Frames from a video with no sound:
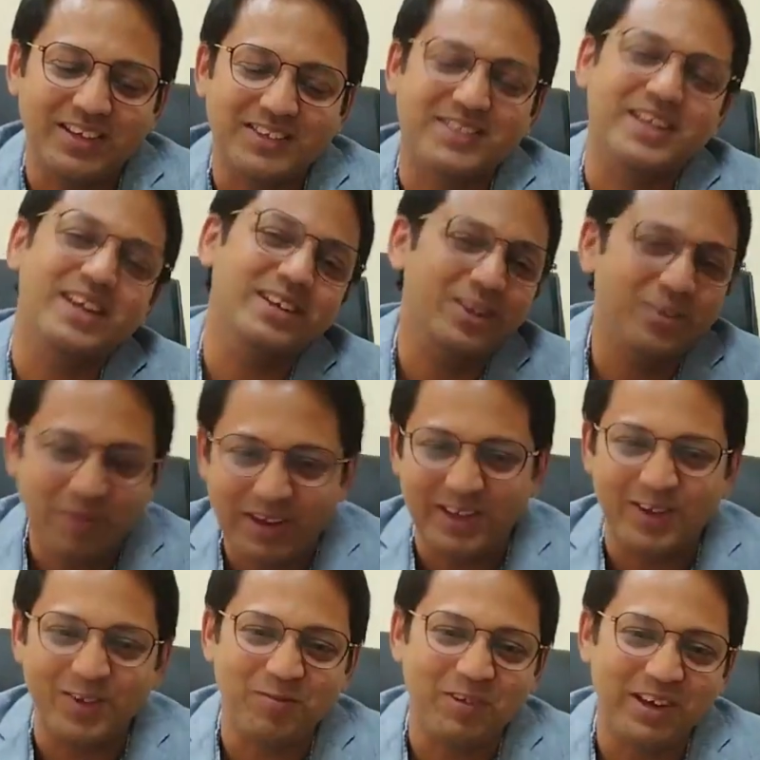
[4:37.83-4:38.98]
sent him an
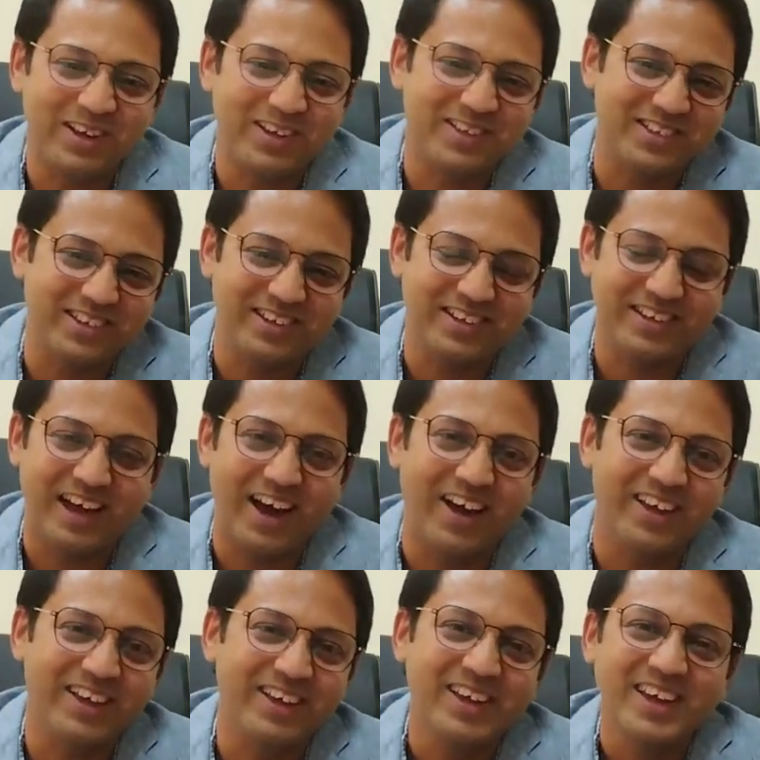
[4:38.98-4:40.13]
email, said
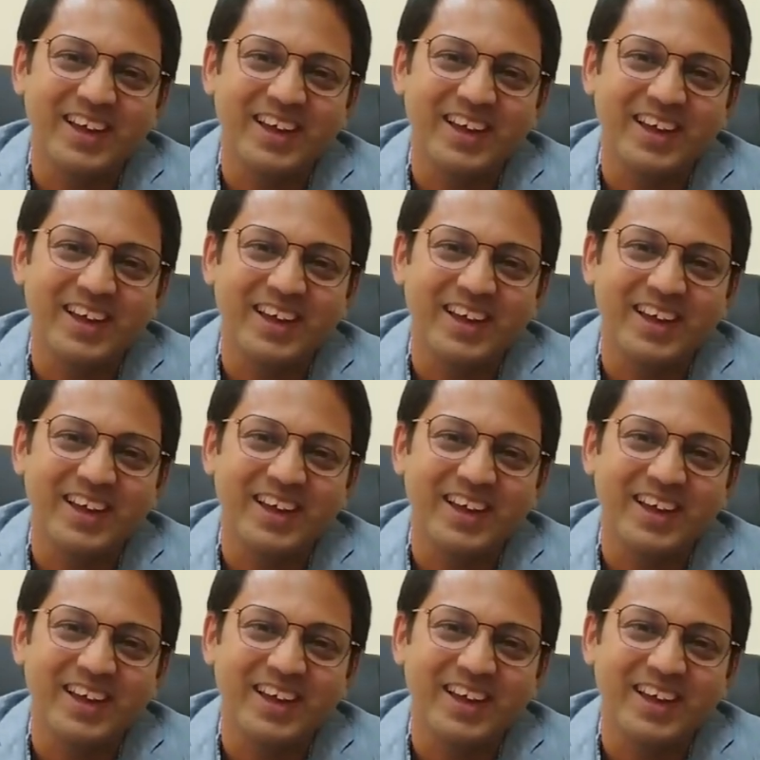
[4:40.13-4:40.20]
hi,